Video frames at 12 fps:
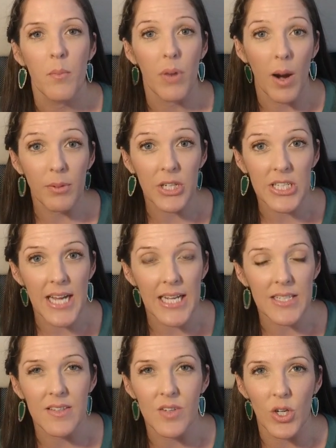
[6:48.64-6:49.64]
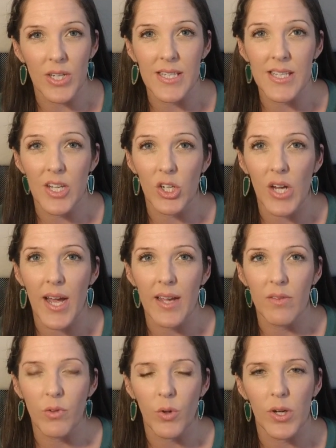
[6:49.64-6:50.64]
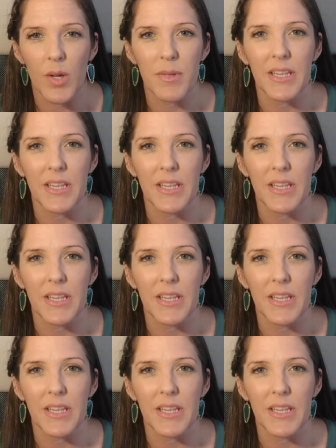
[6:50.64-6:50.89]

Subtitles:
Property taxes are considered high in Florida,